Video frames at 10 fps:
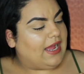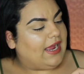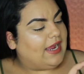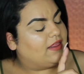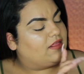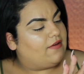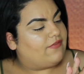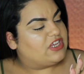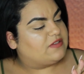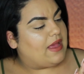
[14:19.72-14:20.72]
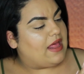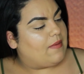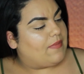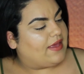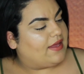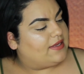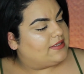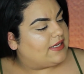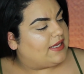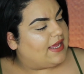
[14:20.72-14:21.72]
I love this palette
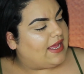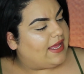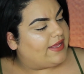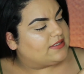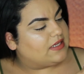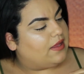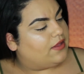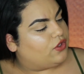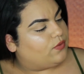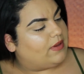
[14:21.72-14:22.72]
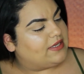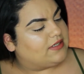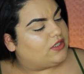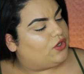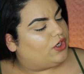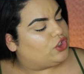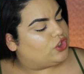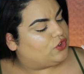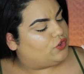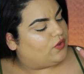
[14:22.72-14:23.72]
because it has, basically you could
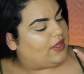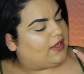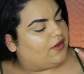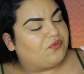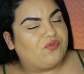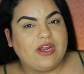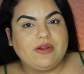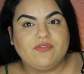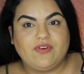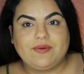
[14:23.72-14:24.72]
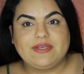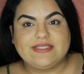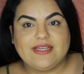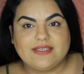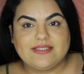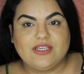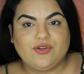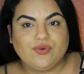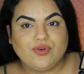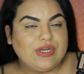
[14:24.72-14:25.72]
just do like a very
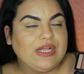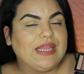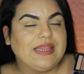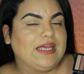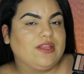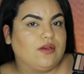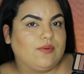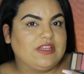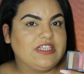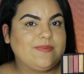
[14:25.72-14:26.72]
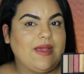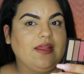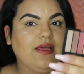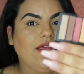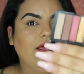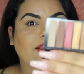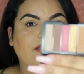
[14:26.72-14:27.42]
sexy like look with this palette.